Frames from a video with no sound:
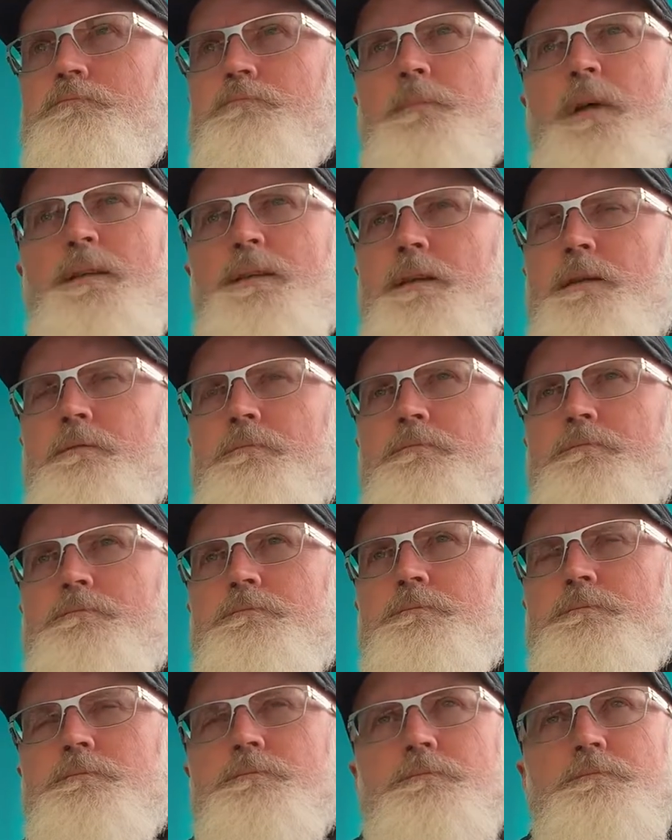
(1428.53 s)
I think
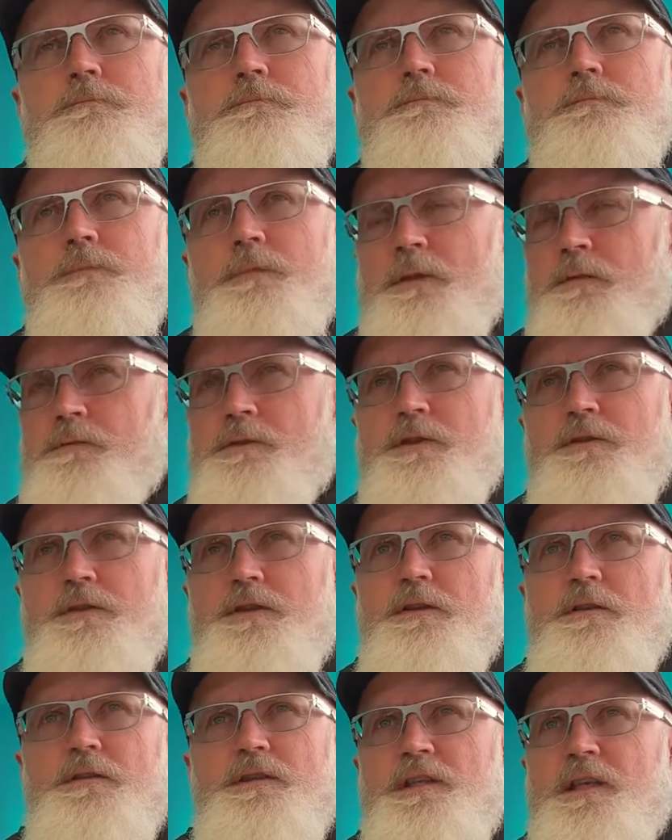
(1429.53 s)
to a
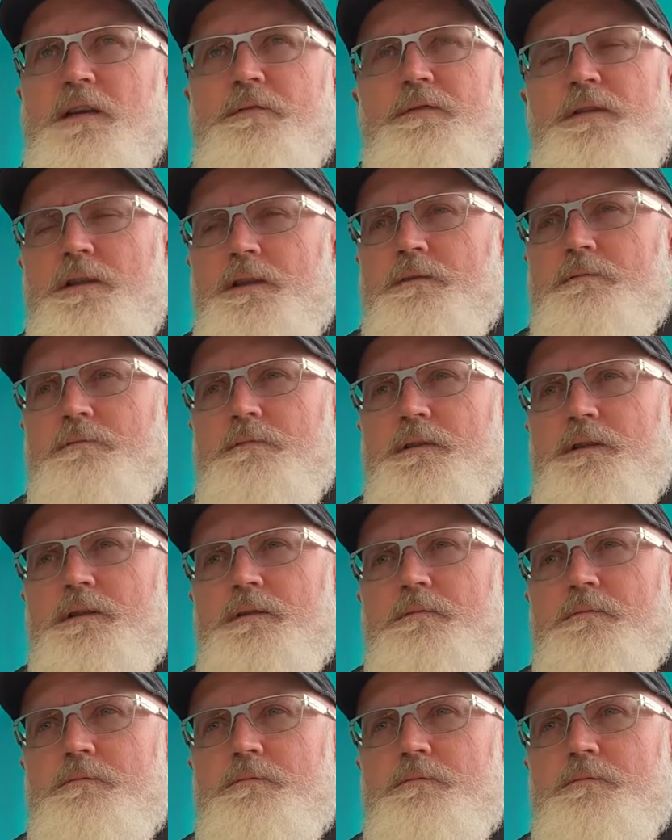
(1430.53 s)
certain extent everything was